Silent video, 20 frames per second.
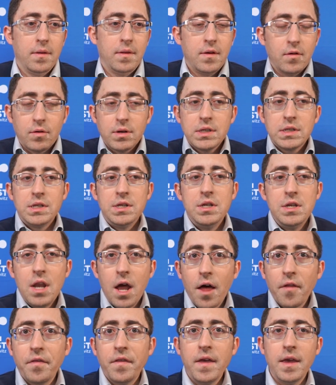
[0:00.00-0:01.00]
There is
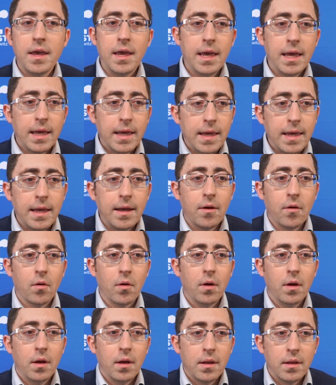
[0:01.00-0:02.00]
nothing
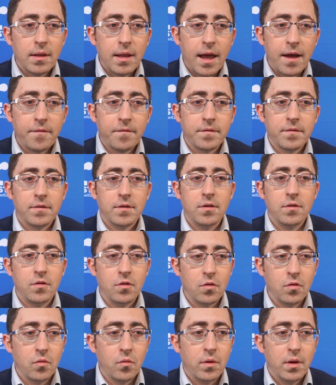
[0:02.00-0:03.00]
here left to
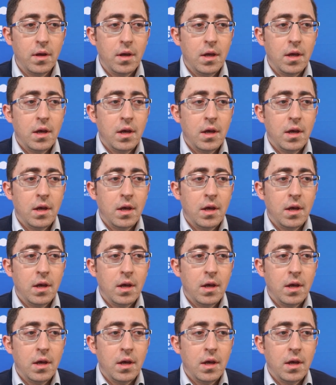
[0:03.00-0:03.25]
do.